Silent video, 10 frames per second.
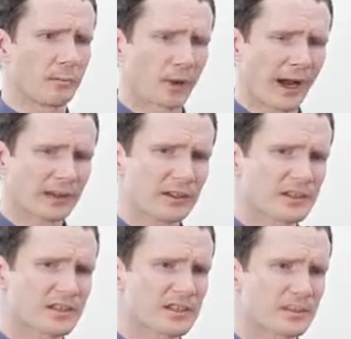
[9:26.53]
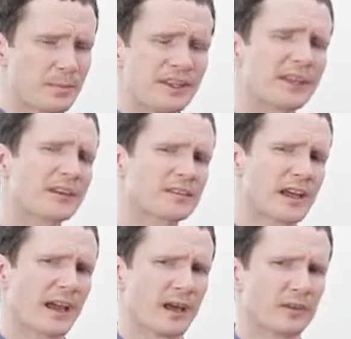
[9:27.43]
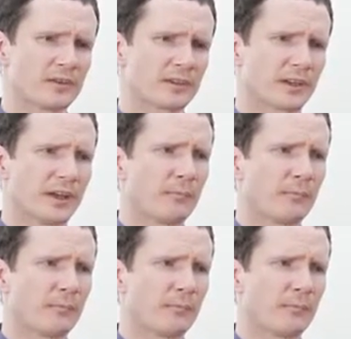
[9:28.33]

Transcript: practice speaking the sounds,